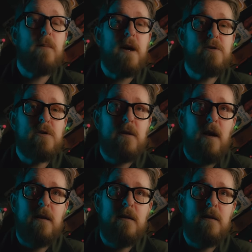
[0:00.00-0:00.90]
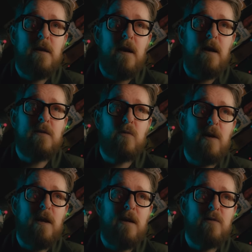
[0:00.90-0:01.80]
Bash, done. Uh,
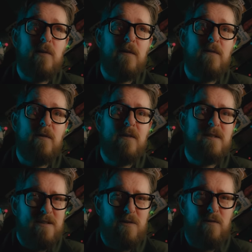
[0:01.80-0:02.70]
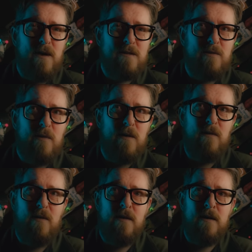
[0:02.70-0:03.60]
twenty twenty-four, is it two thousand
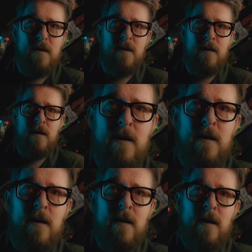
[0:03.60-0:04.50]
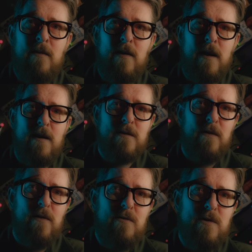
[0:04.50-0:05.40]
twenty-four? That's the
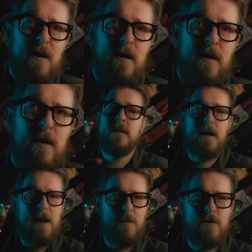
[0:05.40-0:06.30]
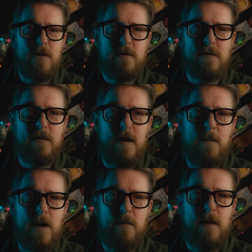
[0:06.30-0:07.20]
future. So glamour shots
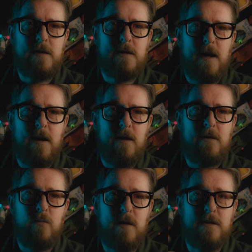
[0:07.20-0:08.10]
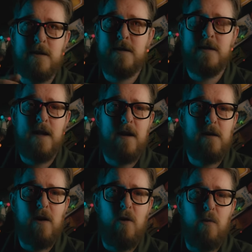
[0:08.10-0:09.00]
coming up in a second. Once this is done,
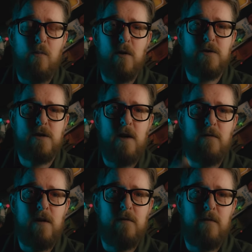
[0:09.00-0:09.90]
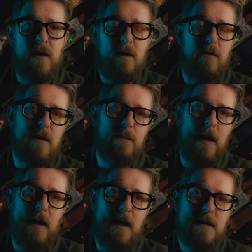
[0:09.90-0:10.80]
go and watch every other video in the
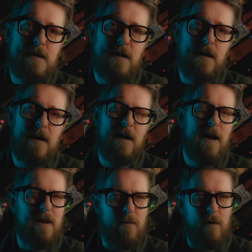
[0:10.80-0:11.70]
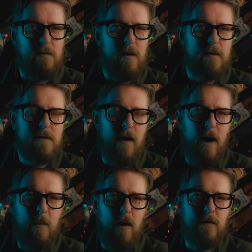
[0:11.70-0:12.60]
playlist uh, at your own
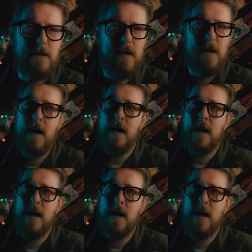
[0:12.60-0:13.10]
time, obviously.